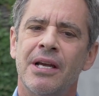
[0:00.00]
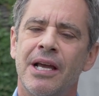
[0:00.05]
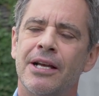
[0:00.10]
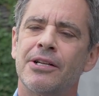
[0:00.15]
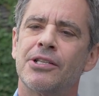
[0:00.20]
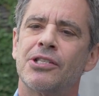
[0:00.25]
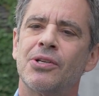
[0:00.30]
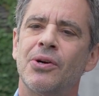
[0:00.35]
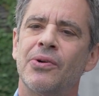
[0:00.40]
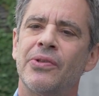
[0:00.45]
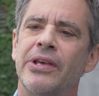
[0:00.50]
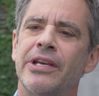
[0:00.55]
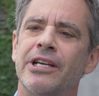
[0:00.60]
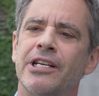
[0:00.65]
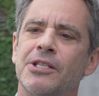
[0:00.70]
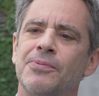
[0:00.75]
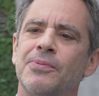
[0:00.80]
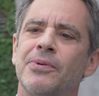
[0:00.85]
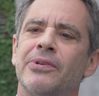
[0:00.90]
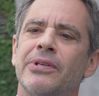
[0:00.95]
and so they
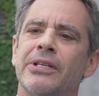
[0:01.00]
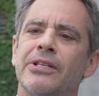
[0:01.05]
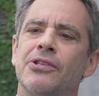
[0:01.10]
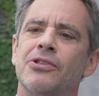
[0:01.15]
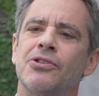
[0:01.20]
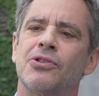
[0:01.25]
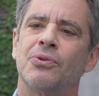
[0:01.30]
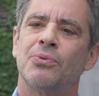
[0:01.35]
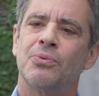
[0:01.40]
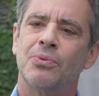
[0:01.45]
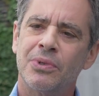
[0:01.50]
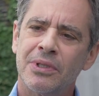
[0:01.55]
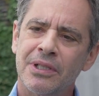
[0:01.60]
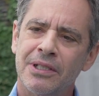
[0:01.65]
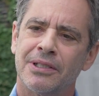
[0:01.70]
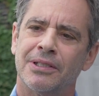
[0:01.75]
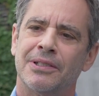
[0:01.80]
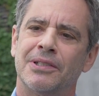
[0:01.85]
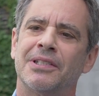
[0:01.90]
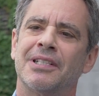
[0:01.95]
experience the
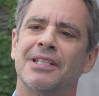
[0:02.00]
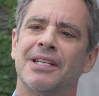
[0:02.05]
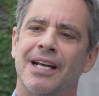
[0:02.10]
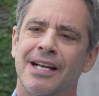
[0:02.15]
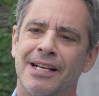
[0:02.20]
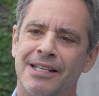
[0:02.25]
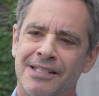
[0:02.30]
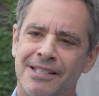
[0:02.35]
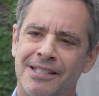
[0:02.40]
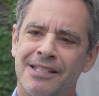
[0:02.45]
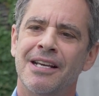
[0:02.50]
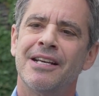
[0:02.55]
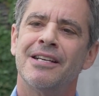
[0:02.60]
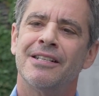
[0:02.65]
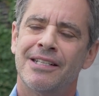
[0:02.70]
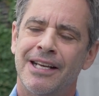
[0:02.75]
world as